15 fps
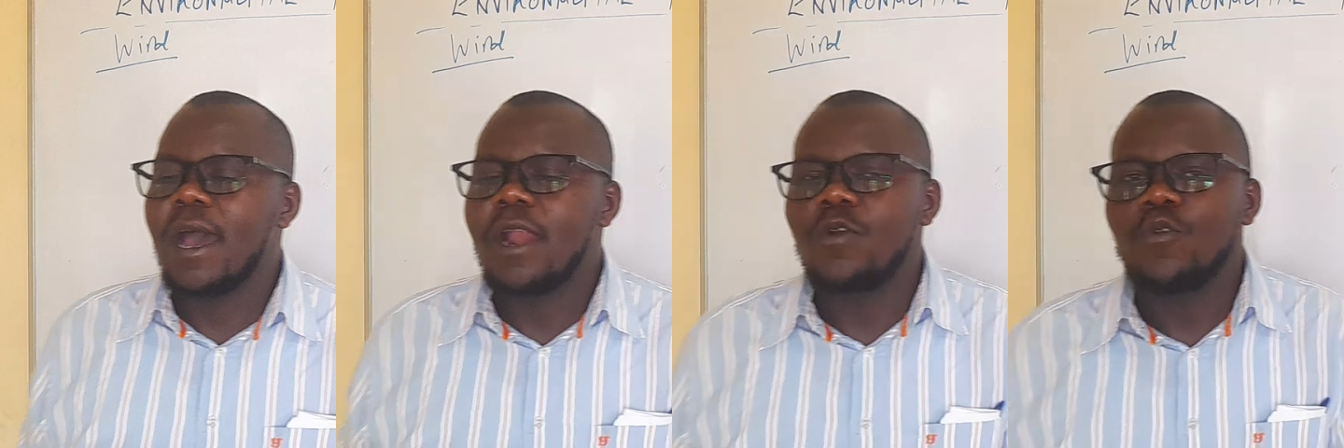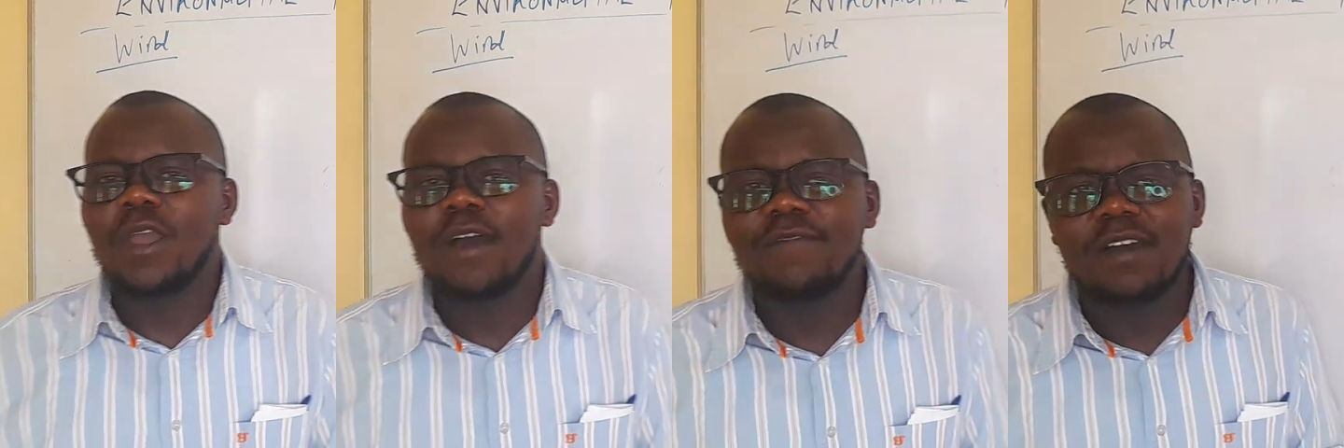and
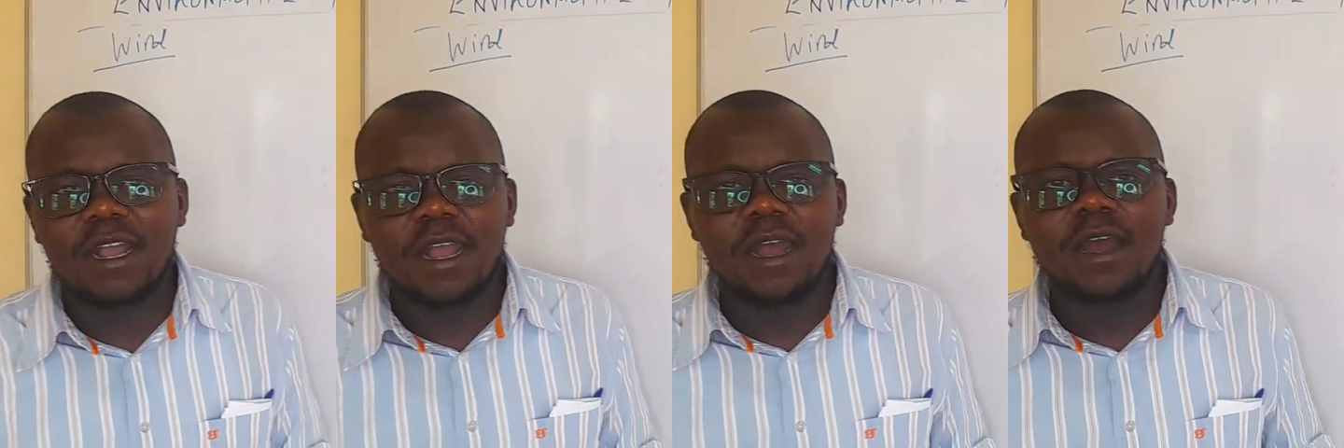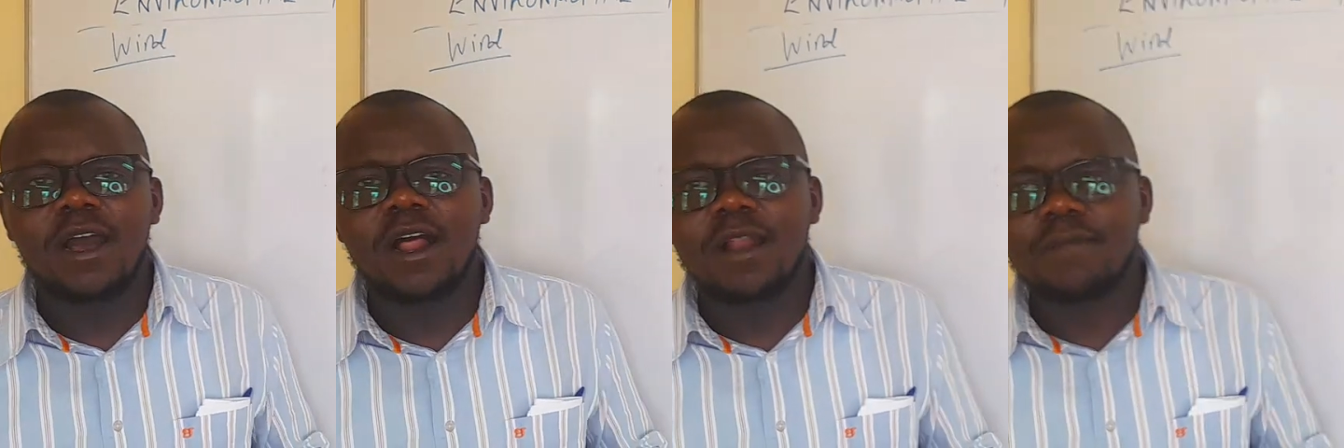we have a
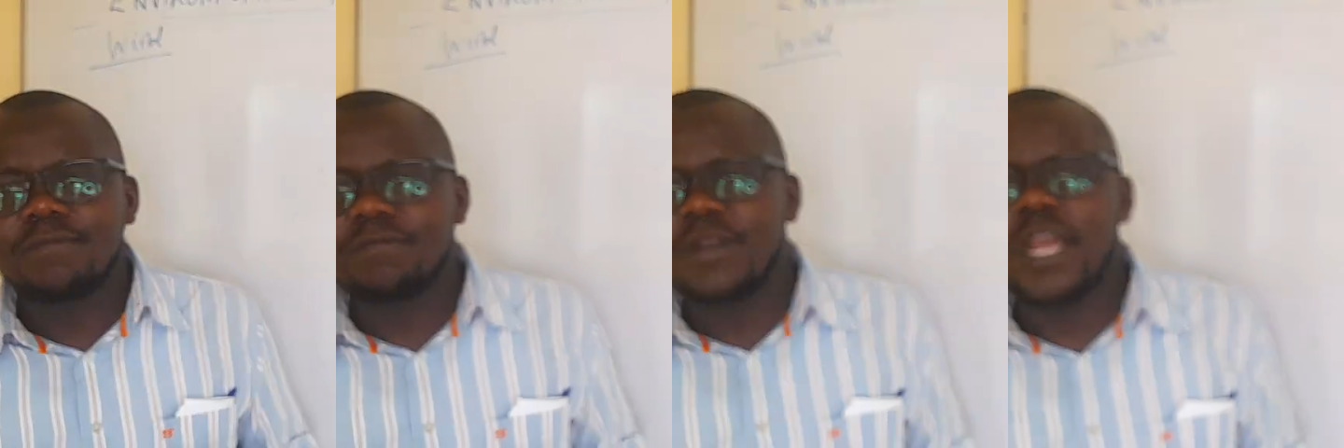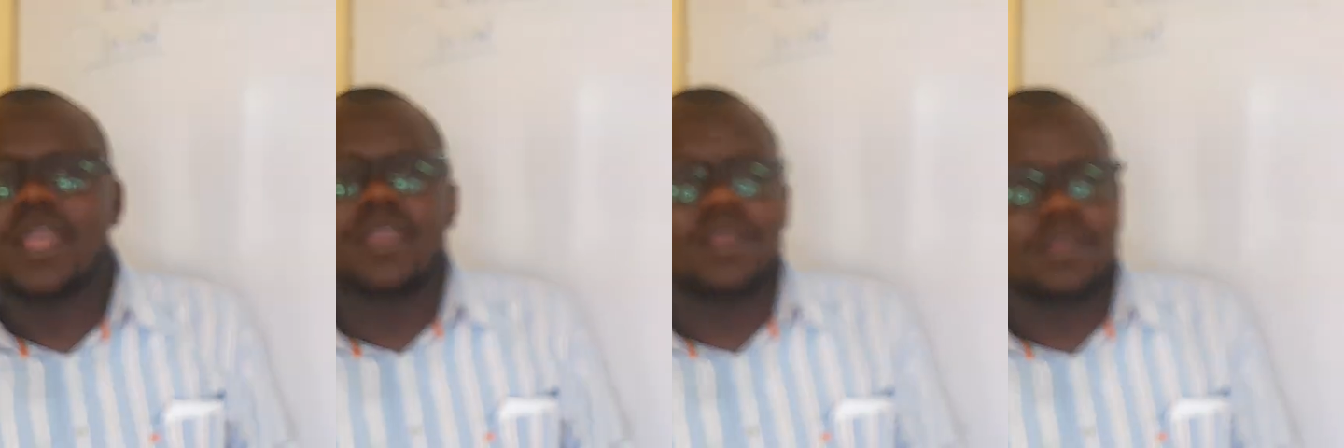calm
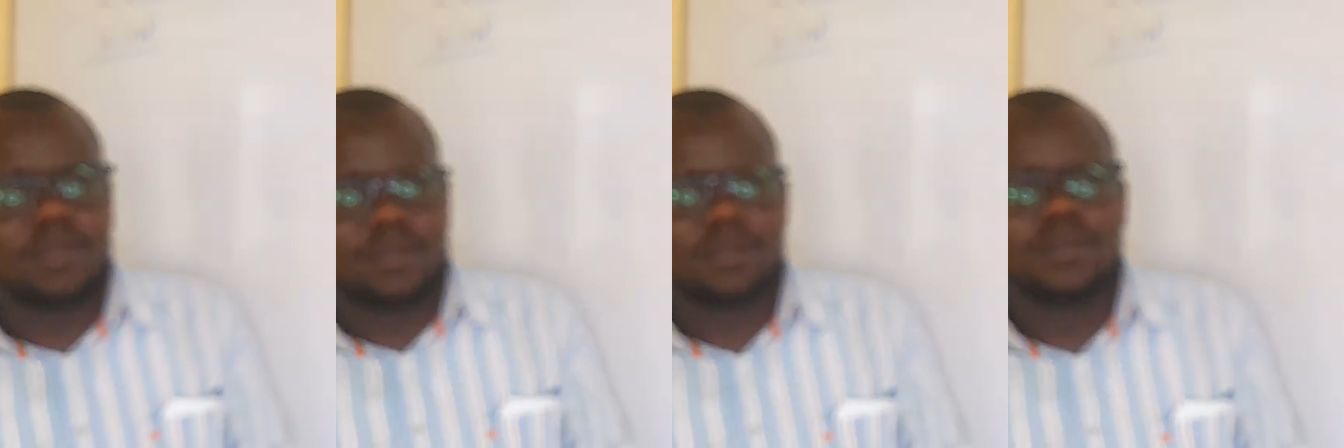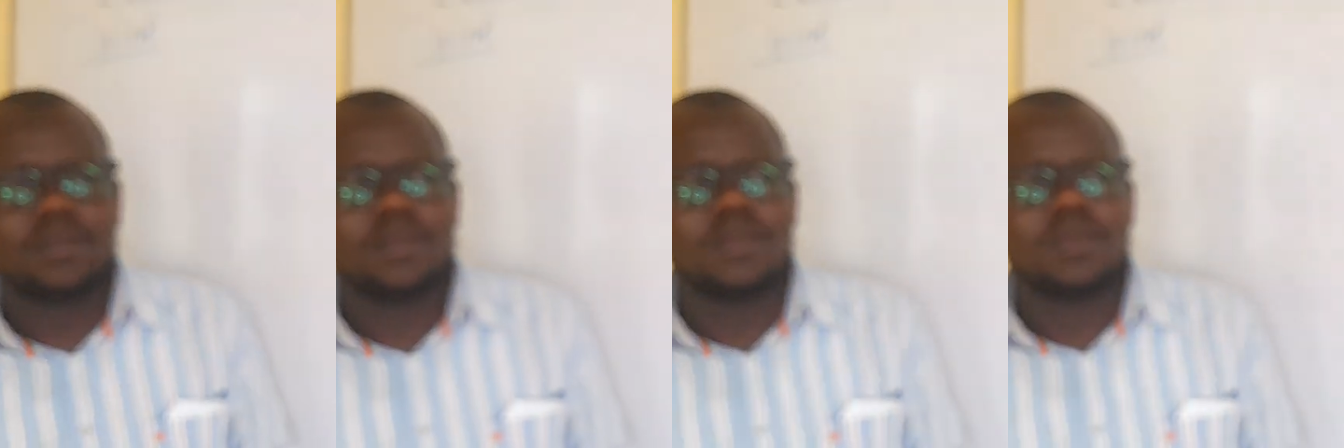day.
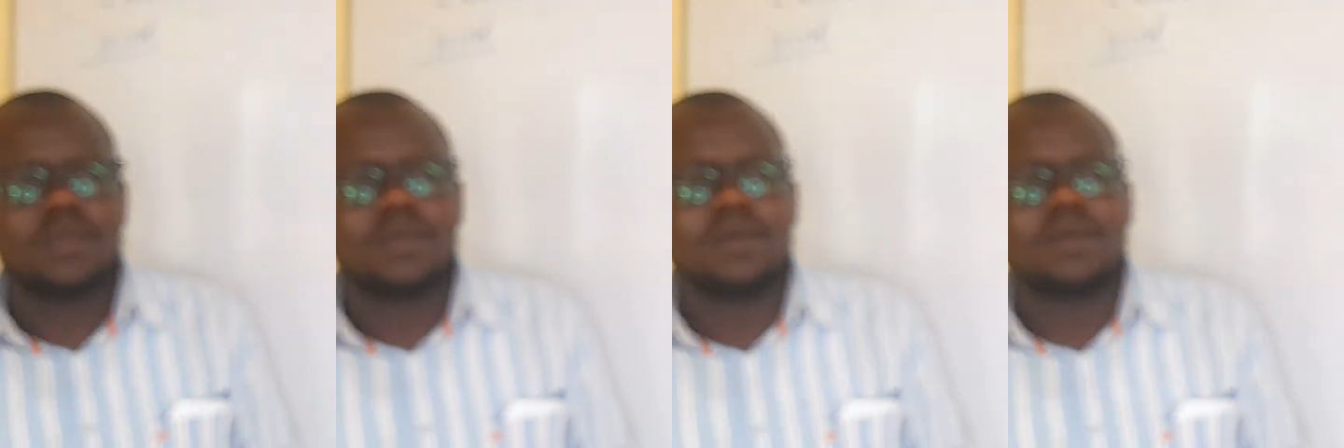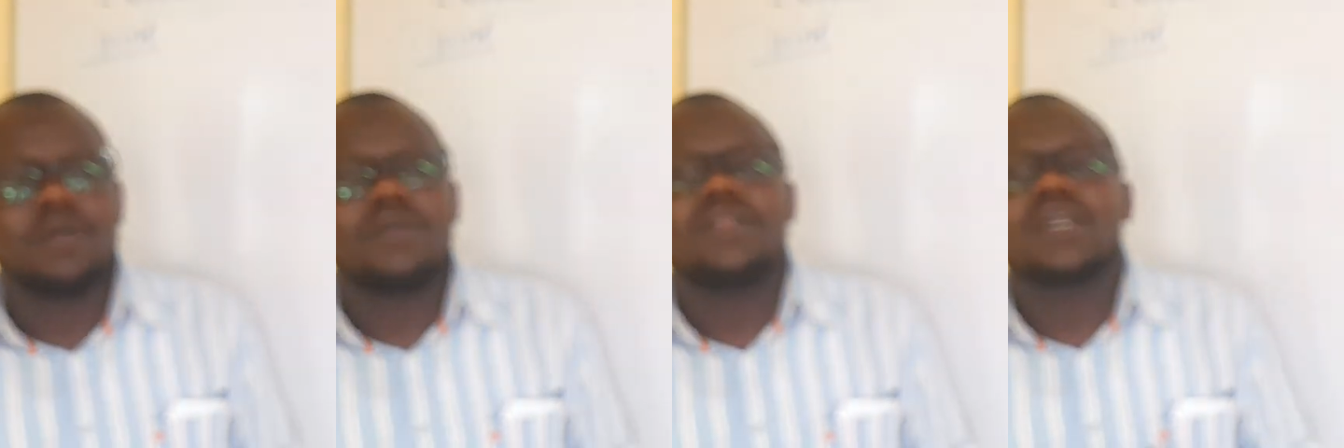
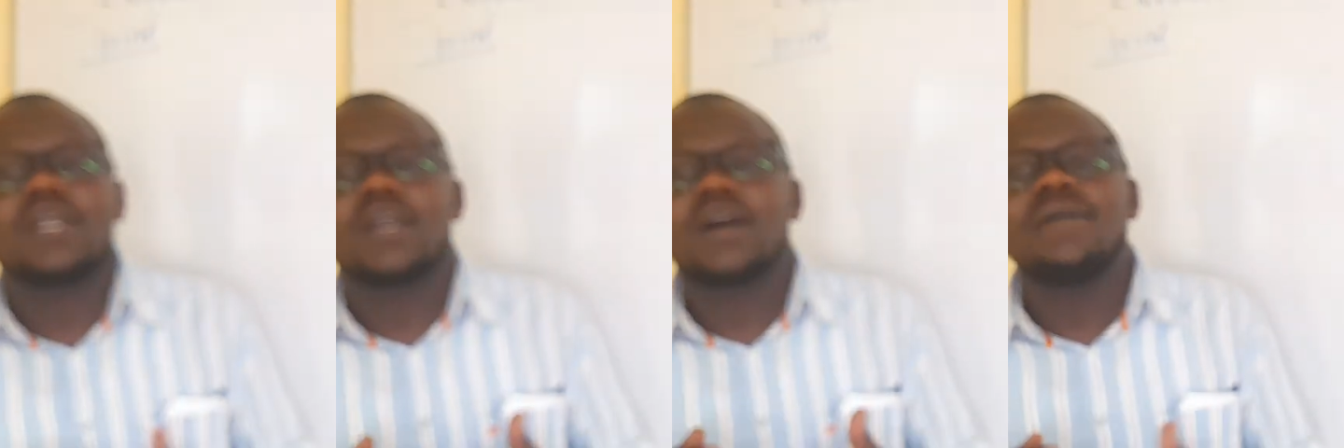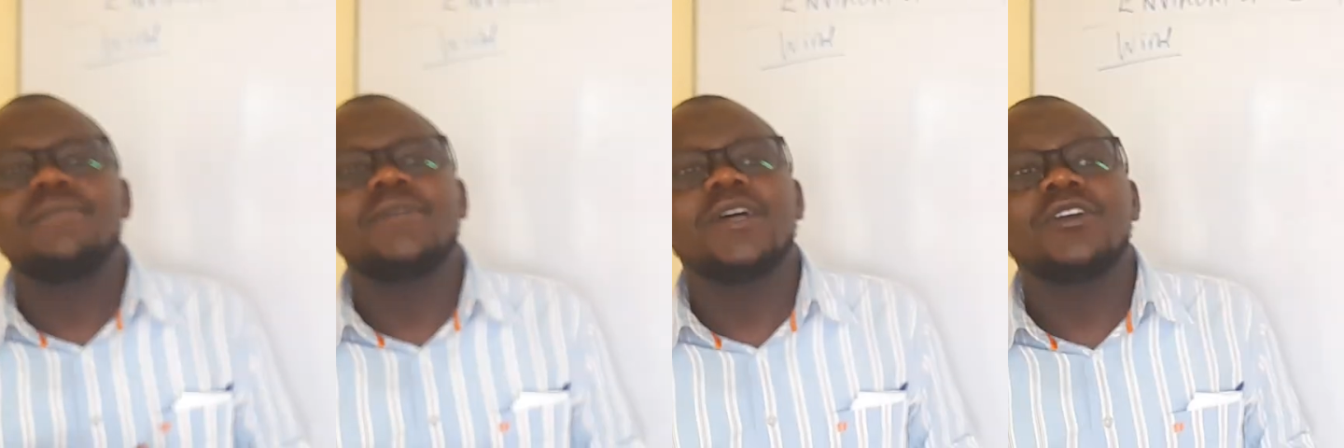On the
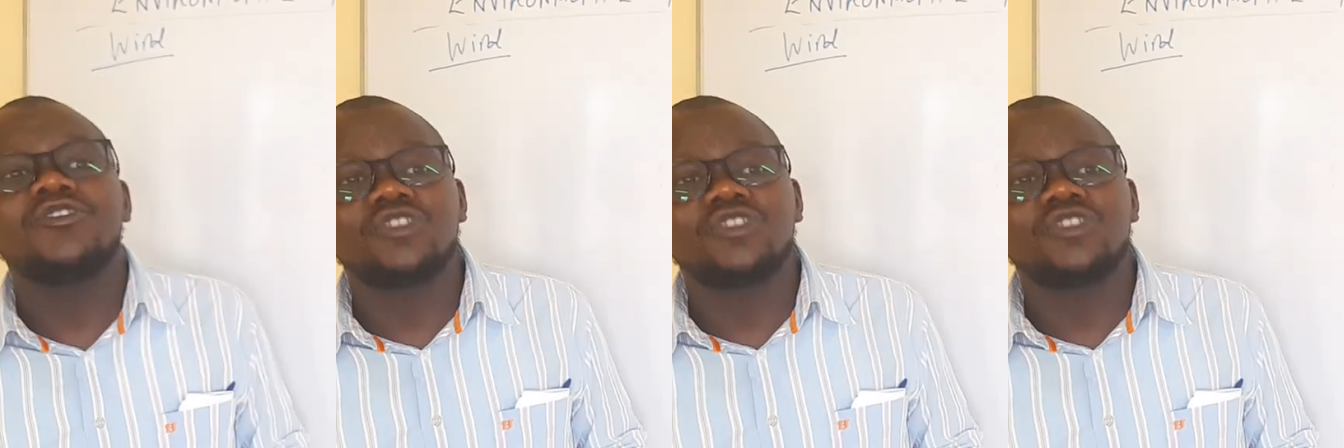calm day,